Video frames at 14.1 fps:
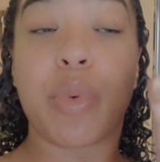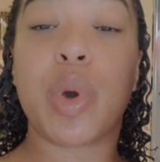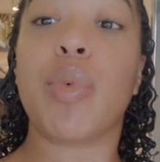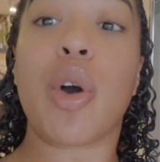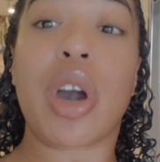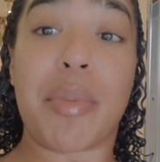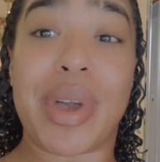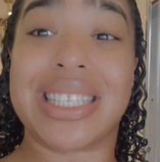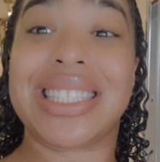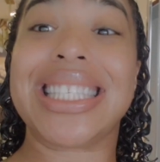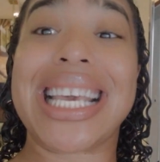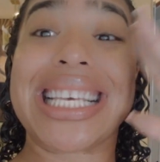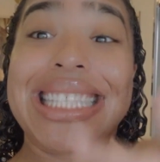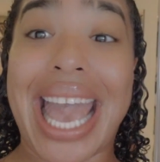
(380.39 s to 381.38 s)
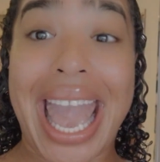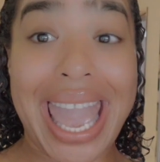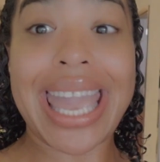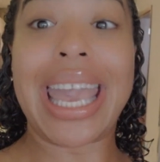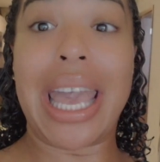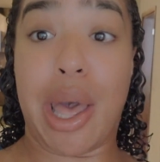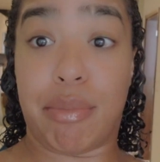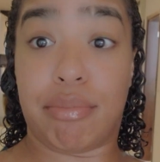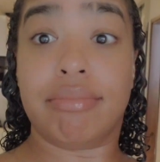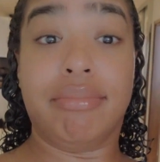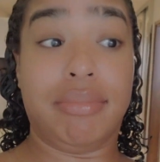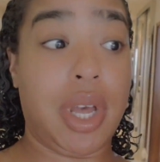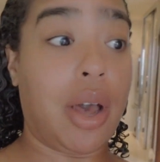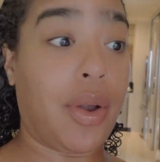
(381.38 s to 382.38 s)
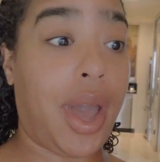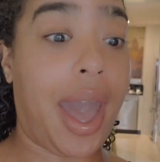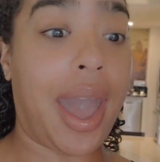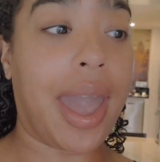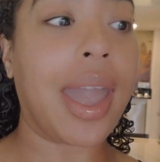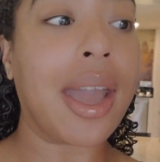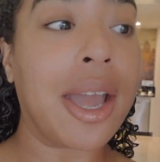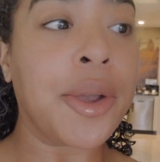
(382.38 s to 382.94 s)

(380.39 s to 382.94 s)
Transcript: We woke up at 6 a.m. Okay?